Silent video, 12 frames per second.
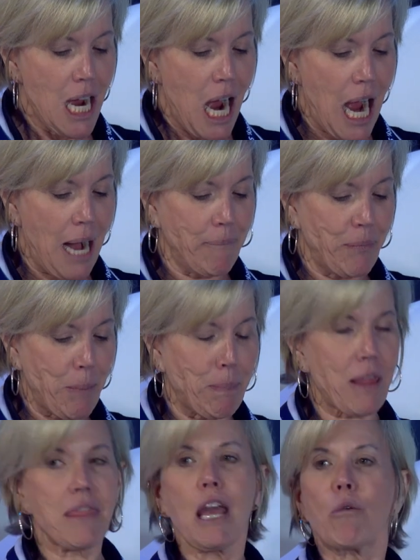
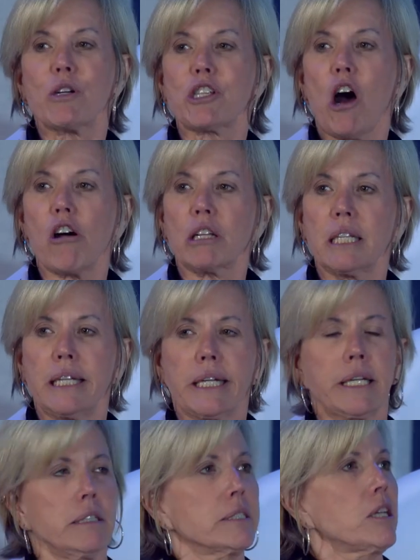But it was all
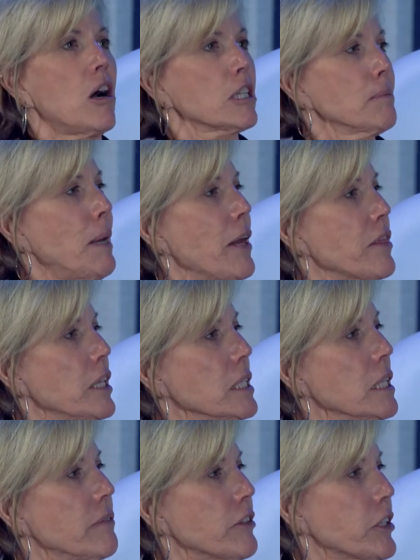clinical. It talked about the
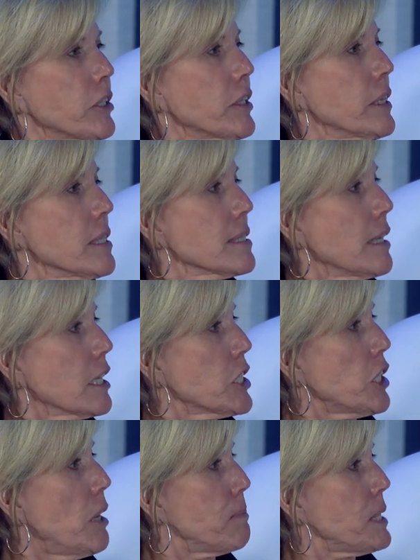liver and the sluggish
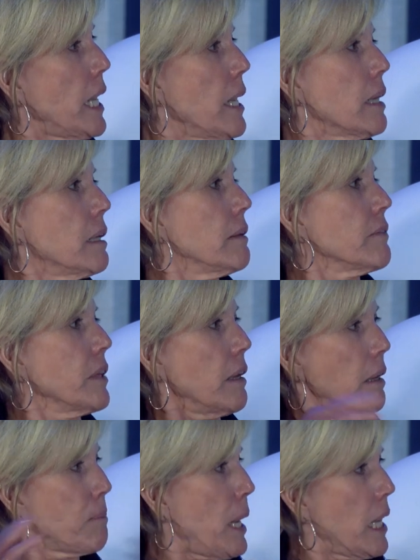uptake of the
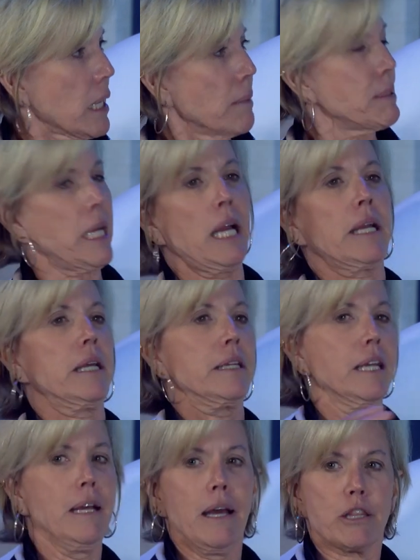hepatic uptake and
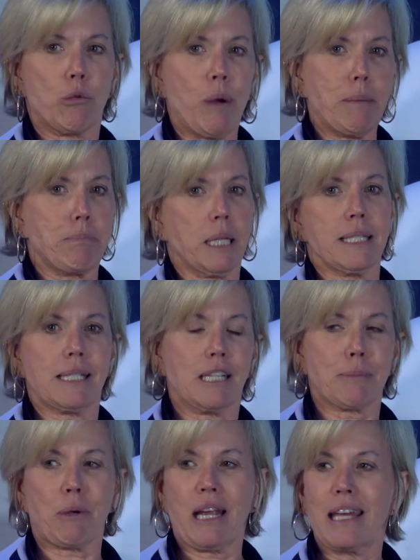the red blood cells
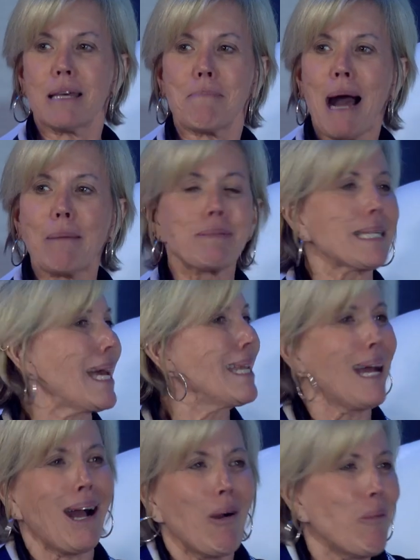break. And the mom said,
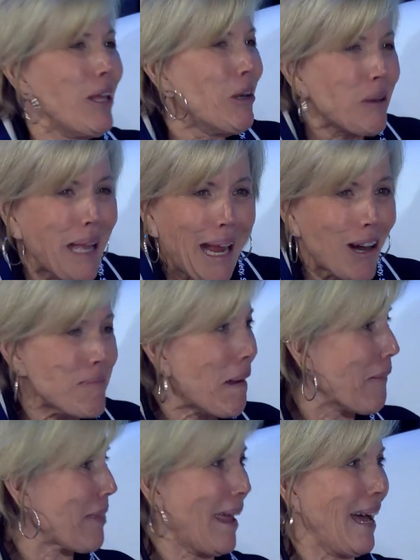we don't care
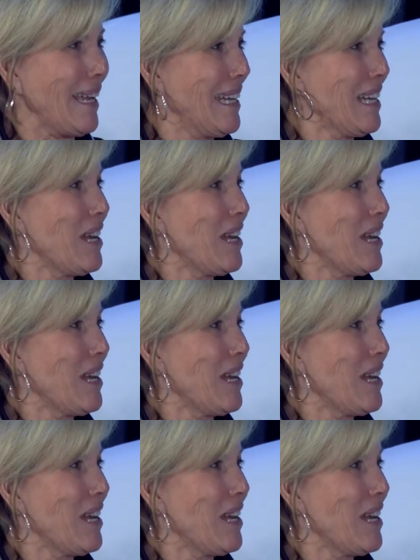about that.